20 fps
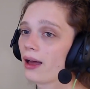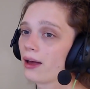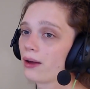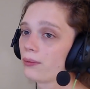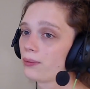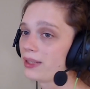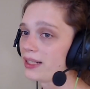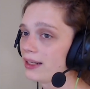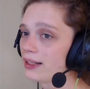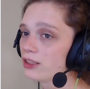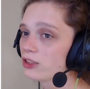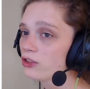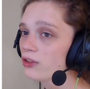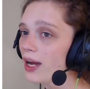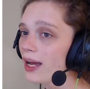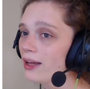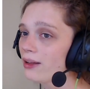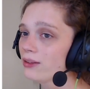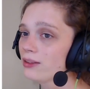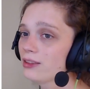We did
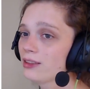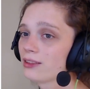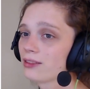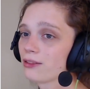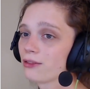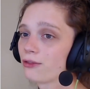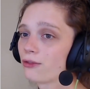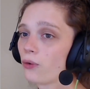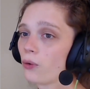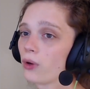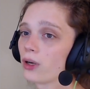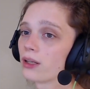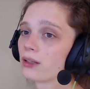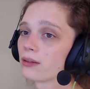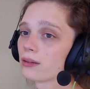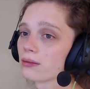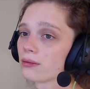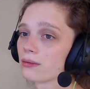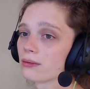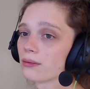trials for
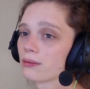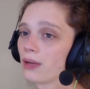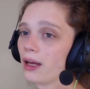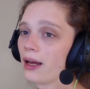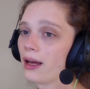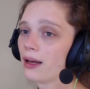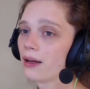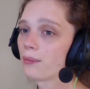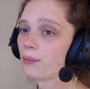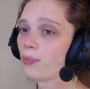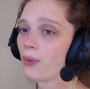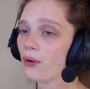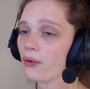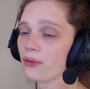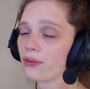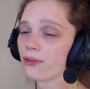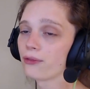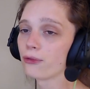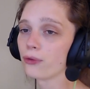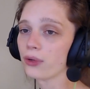
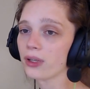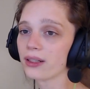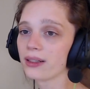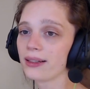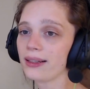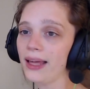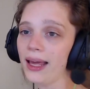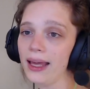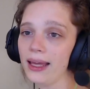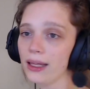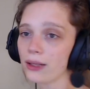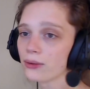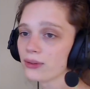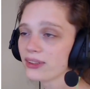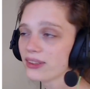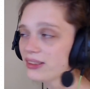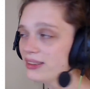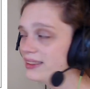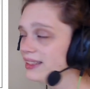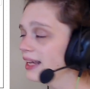both for k equal
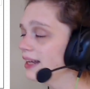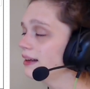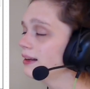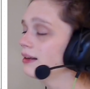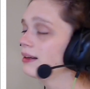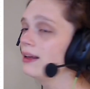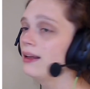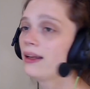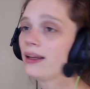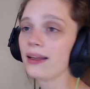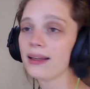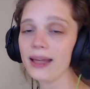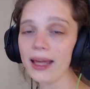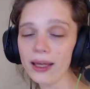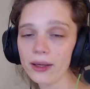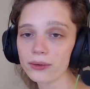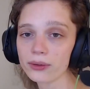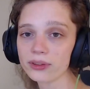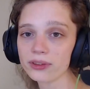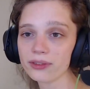to 10, k
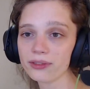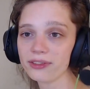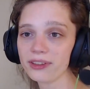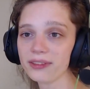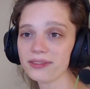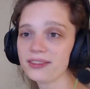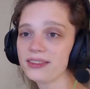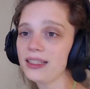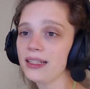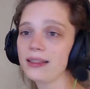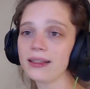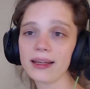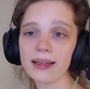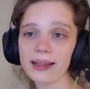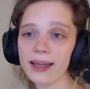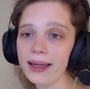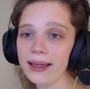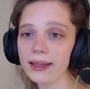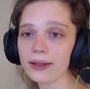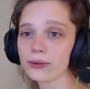equal to 15, and
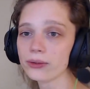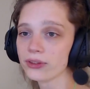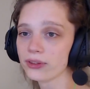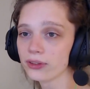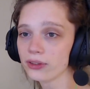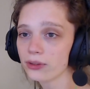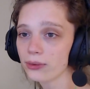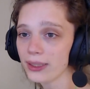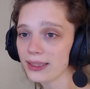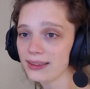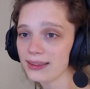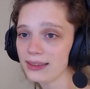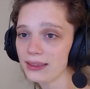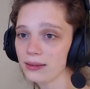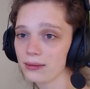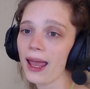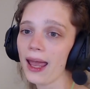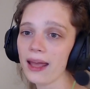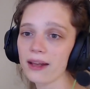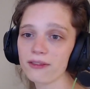k equal to 20,
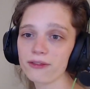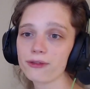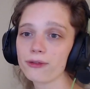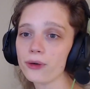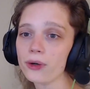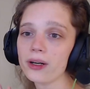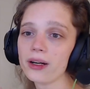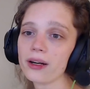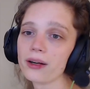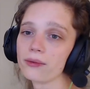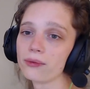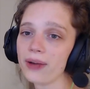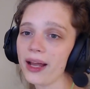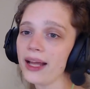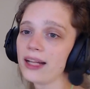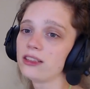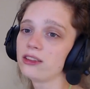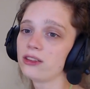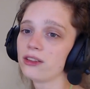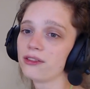and for a
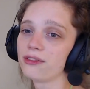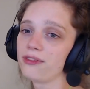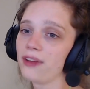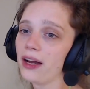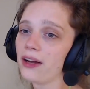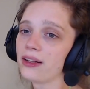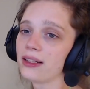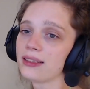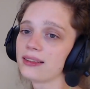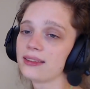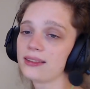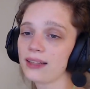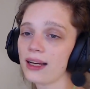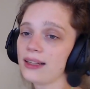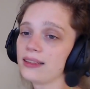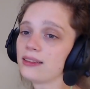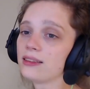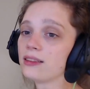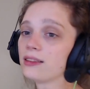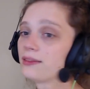range of various
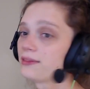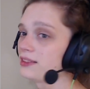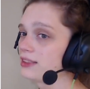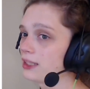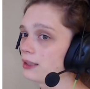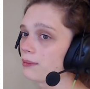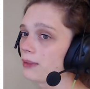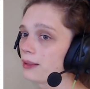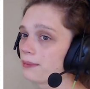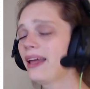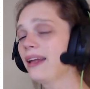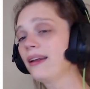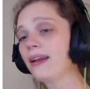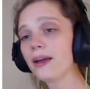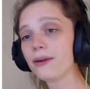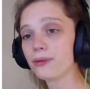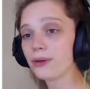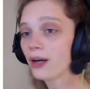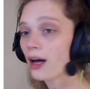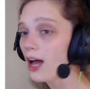sizes of sigma. And
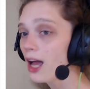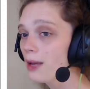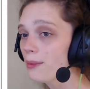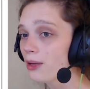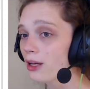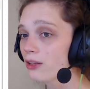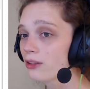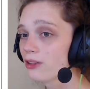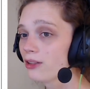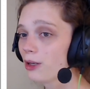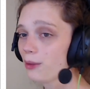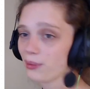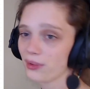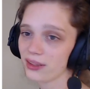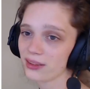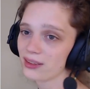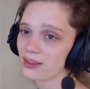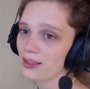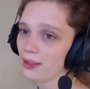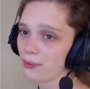if we eyeball the
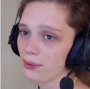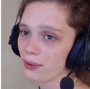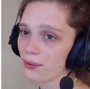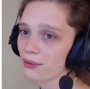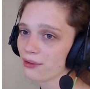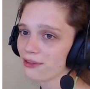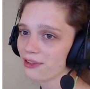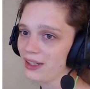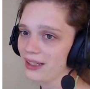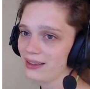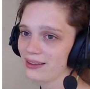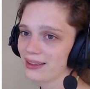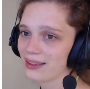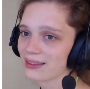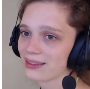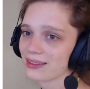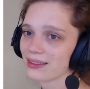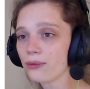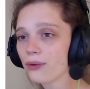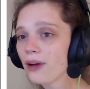numbers, then we will find that
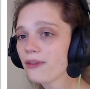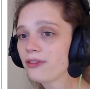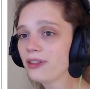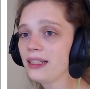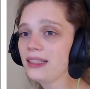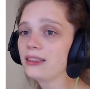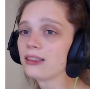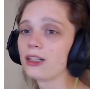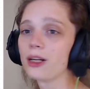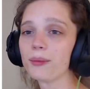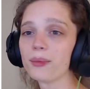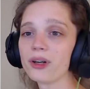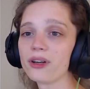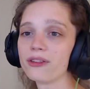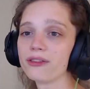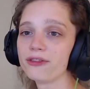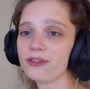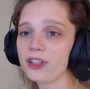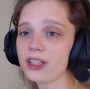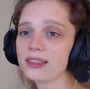roughly the number
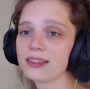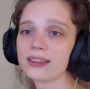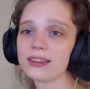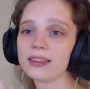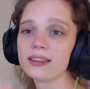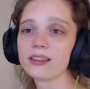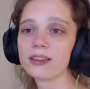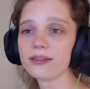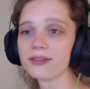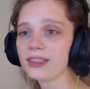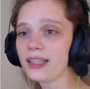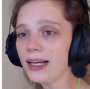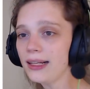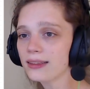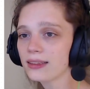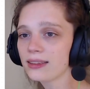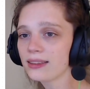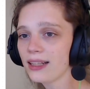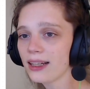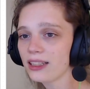of vertices of the
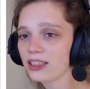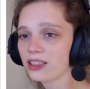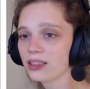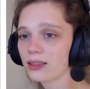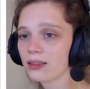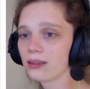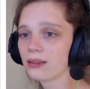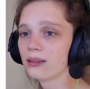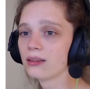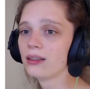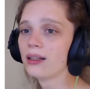intersection